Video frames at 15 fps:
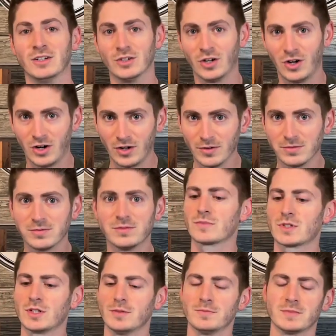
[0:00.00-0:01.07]
golf.
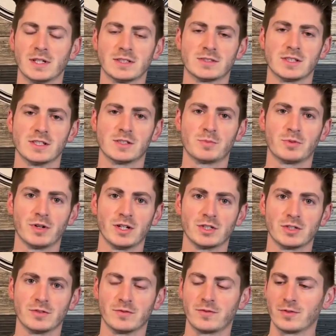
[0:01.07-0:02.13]
So that's the
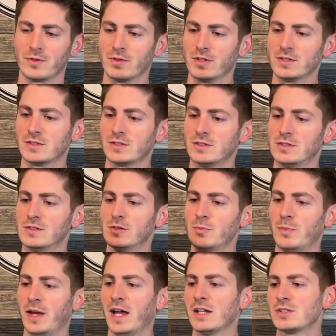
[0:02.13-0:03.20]
inspiration for this
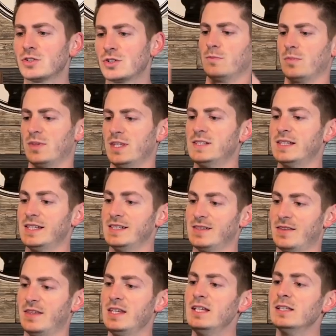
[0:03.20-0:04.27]
batch. This is
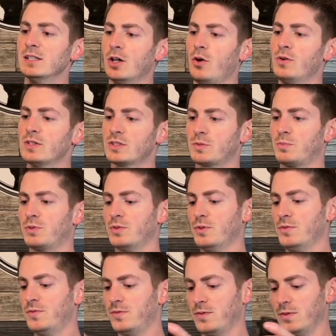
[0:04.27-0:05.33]
the lowest
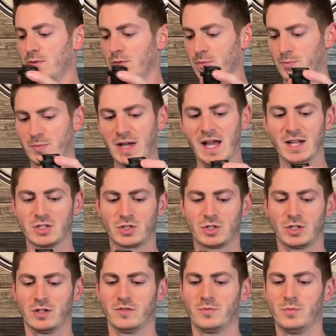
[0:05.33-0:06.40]
proof batch
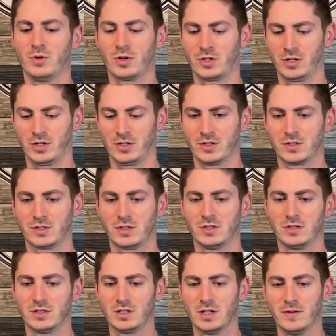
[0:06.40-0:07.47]
of Booker's
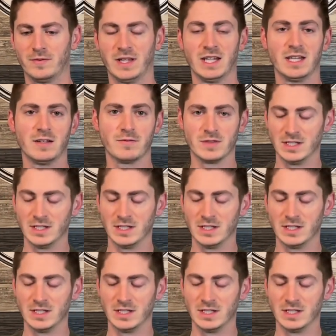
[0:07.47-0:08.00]
of any of the